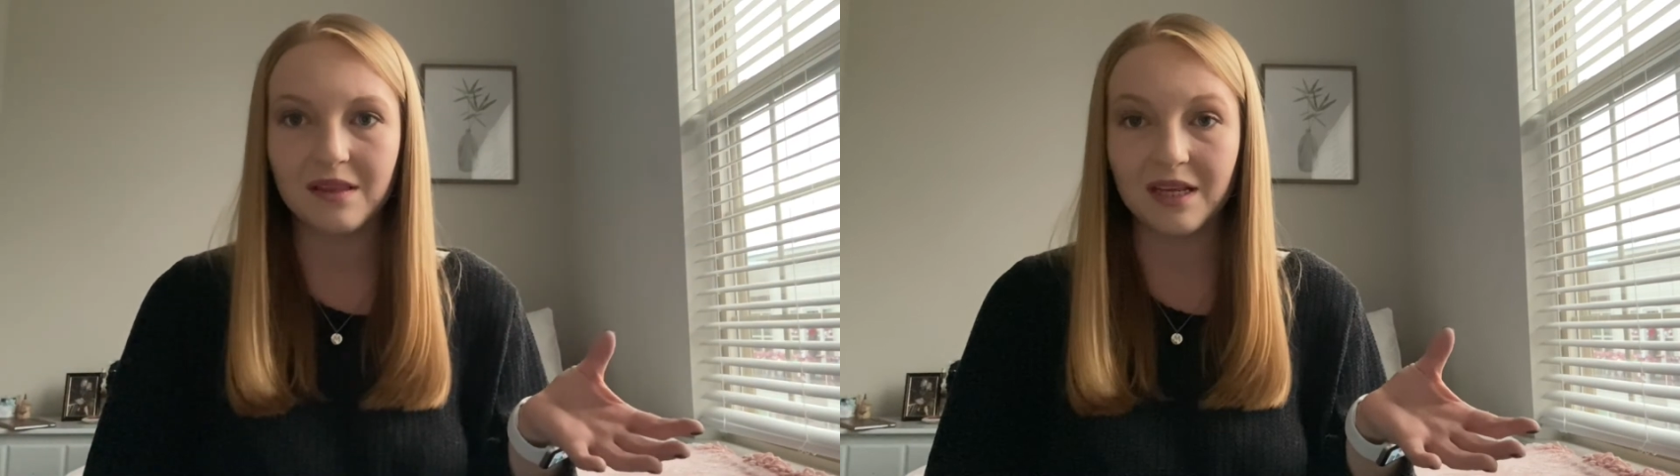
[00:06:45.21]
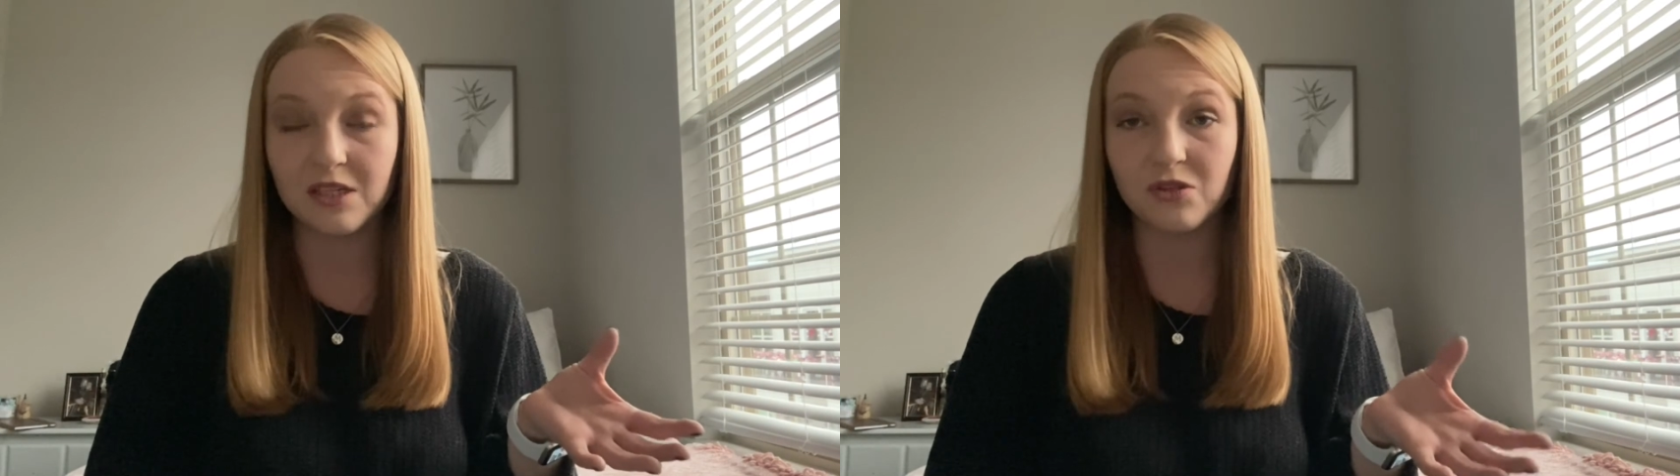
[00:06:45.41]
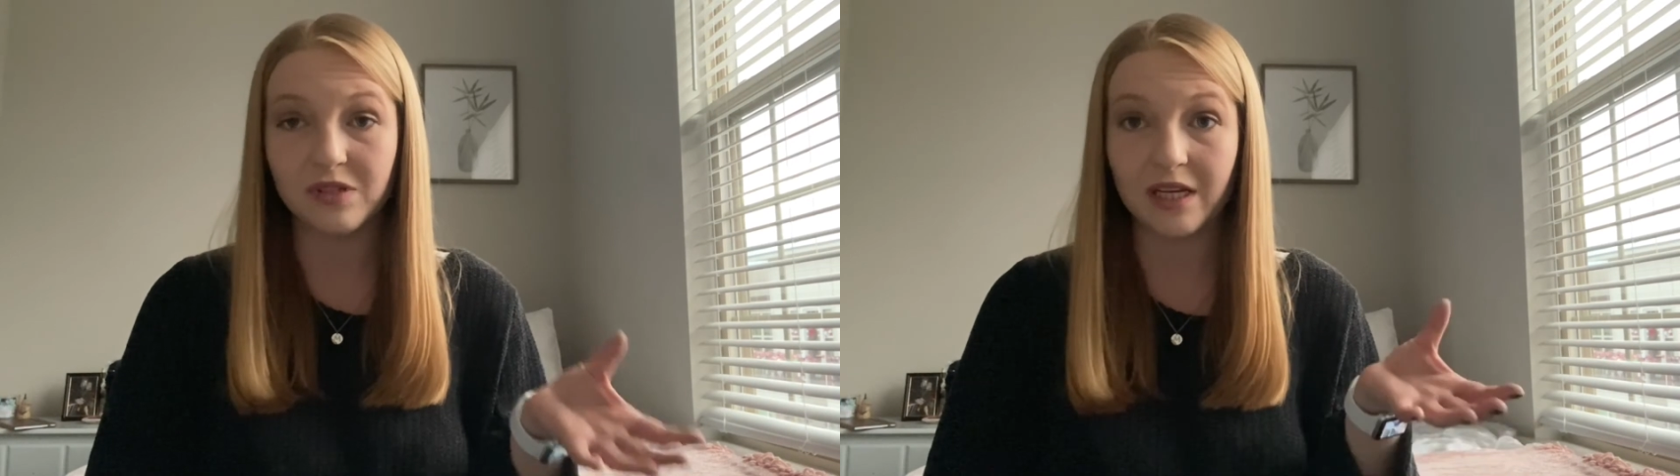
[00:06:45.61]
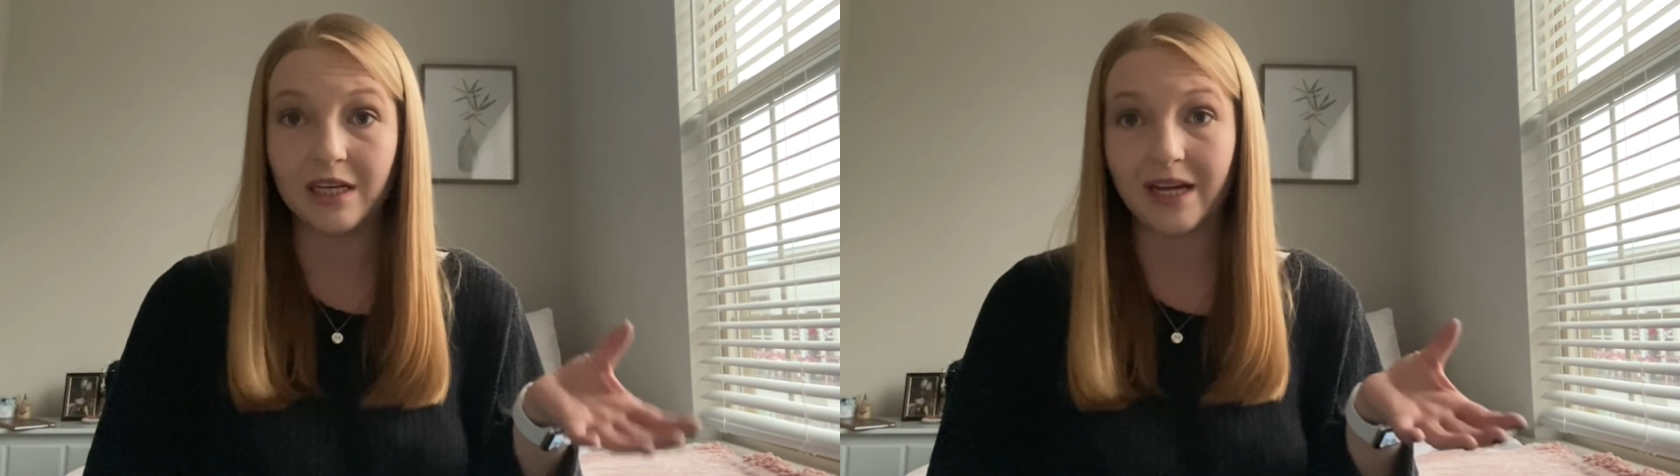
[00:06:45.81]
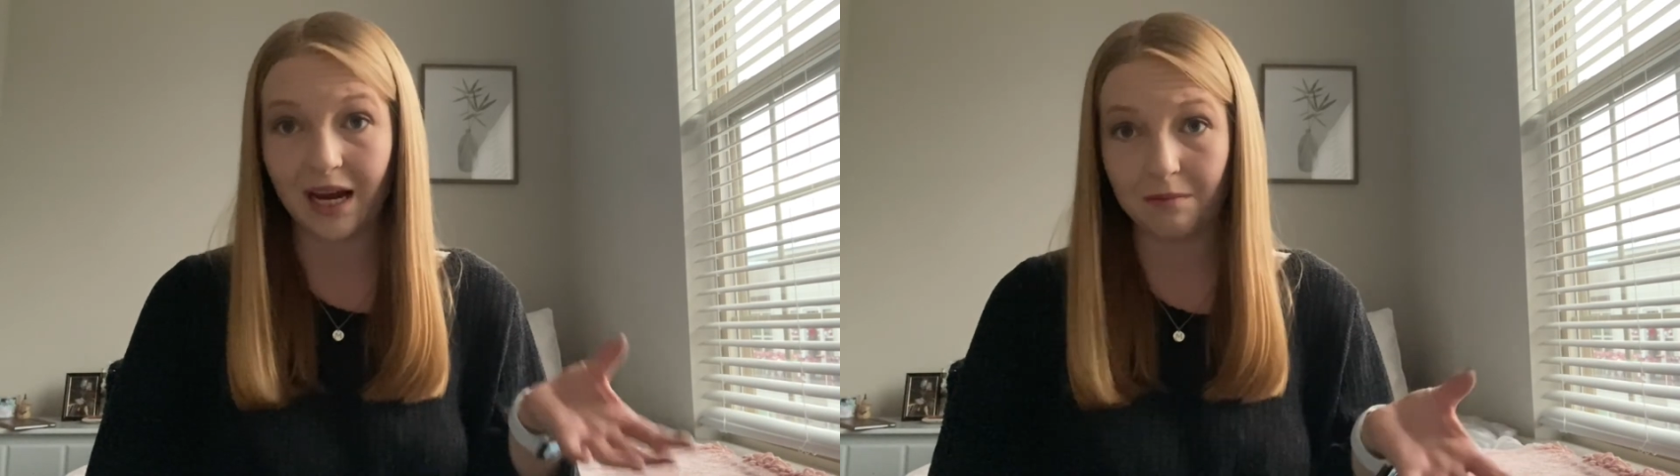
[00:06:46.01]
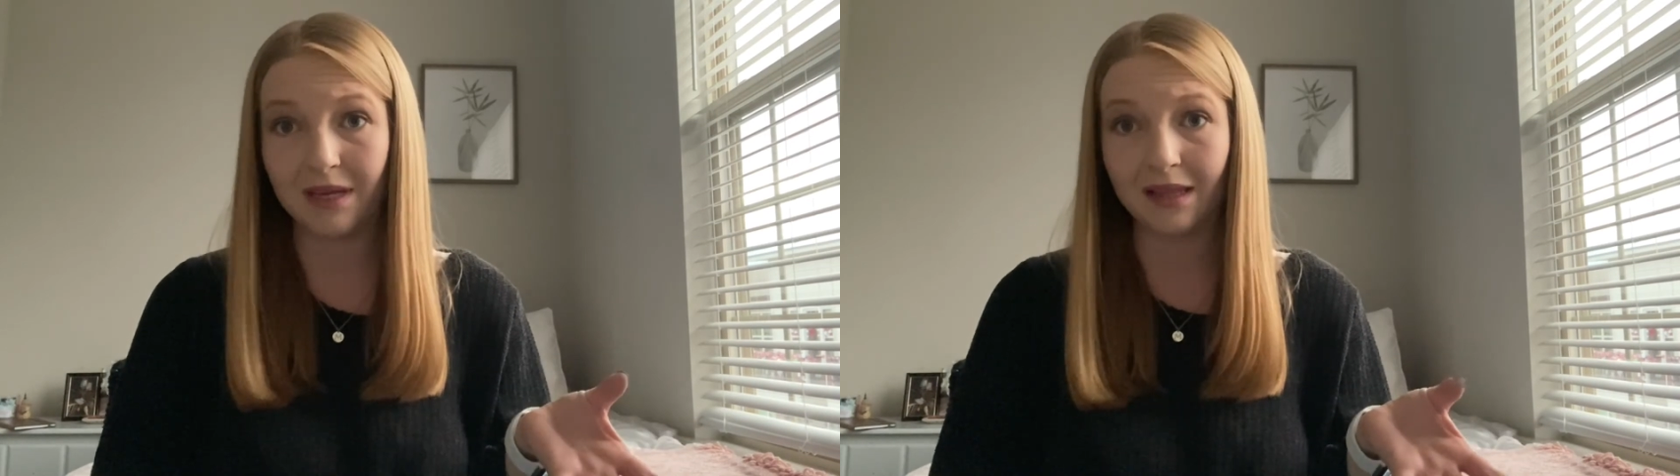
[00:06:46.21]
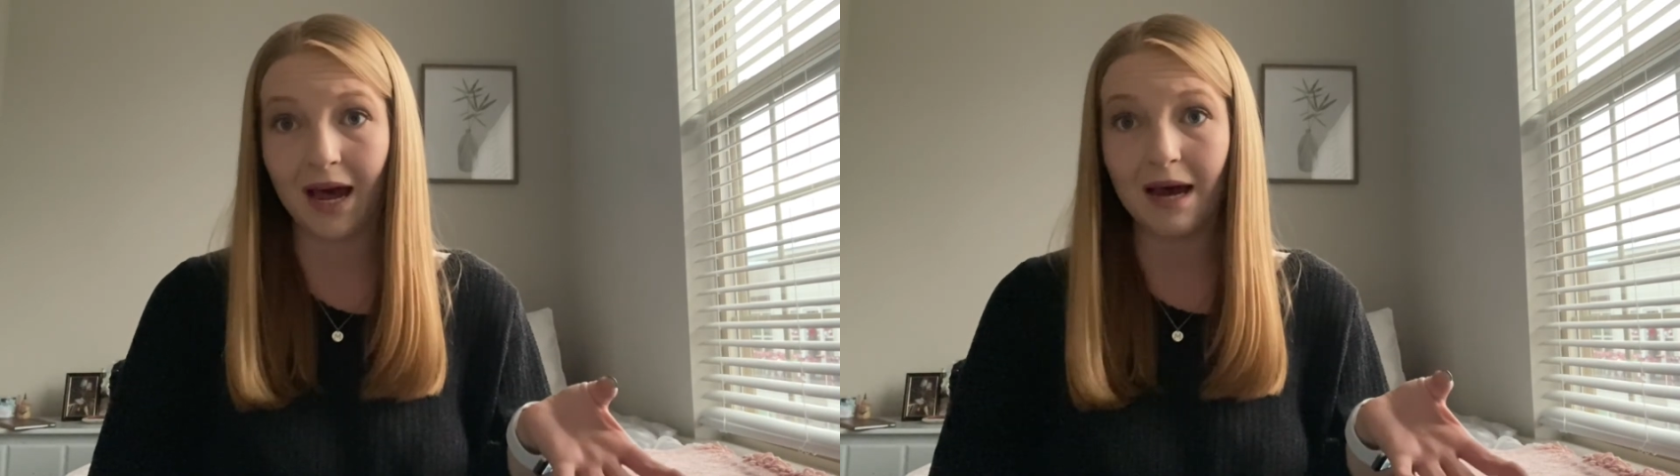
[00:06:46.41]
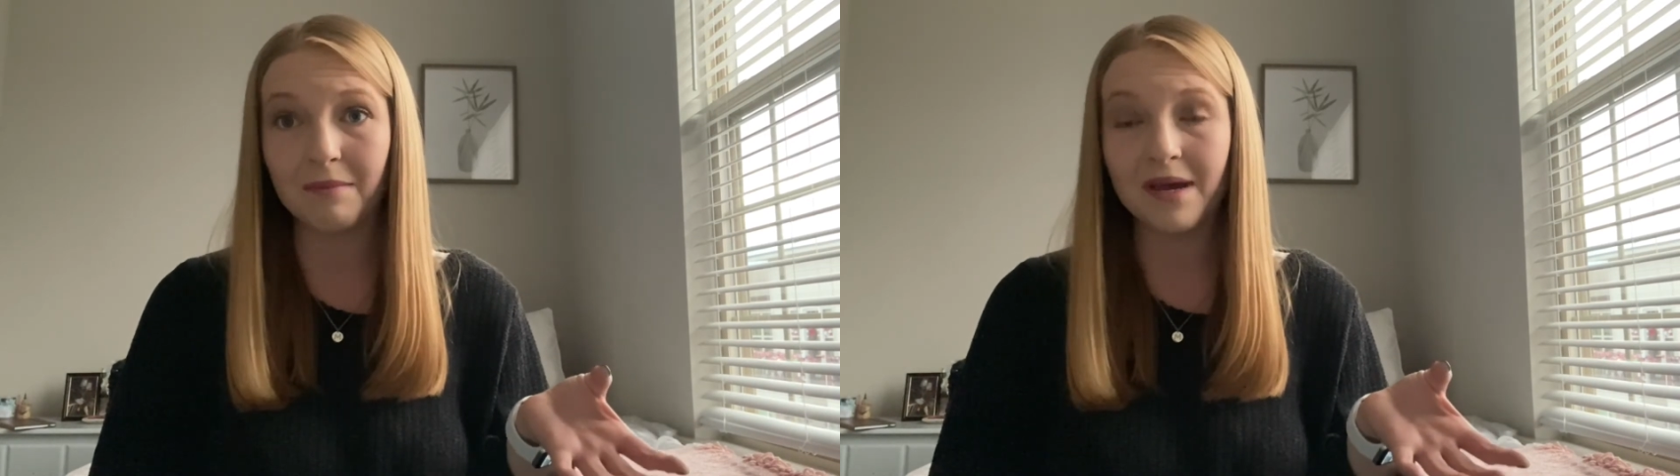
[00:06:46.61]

things you see in anatomy lab.